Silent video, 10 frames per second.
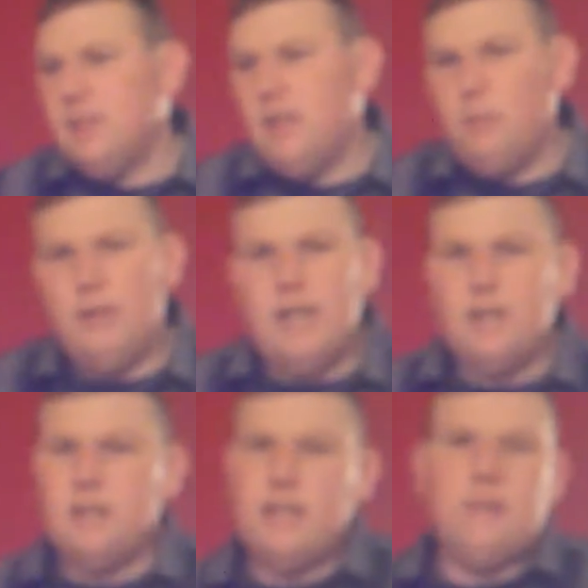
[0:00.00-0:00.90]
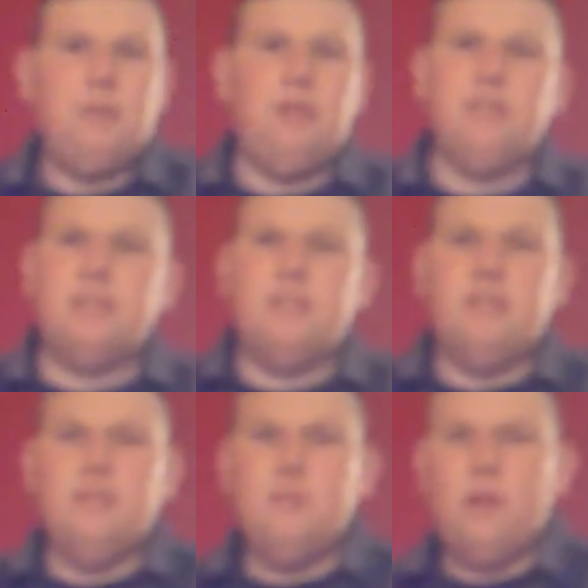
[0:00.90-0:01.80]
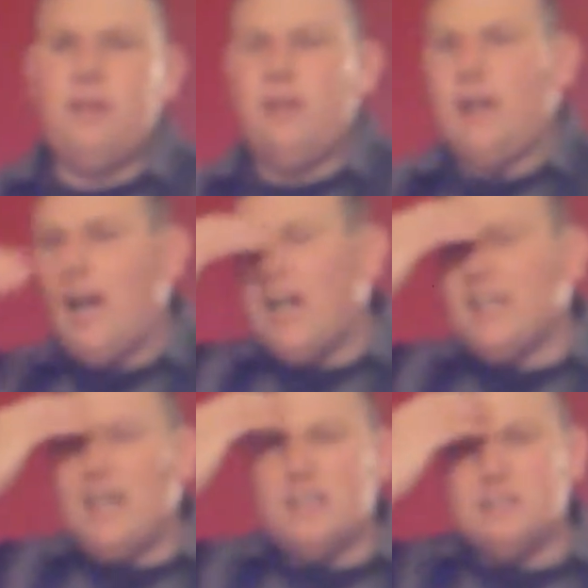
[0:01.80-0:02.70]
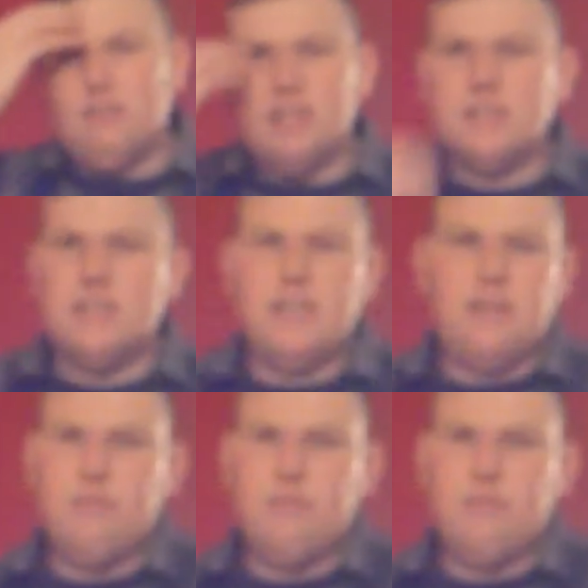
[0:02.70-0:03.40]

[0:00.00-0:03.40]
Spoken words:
We got a debut with one of the icons of wrestling.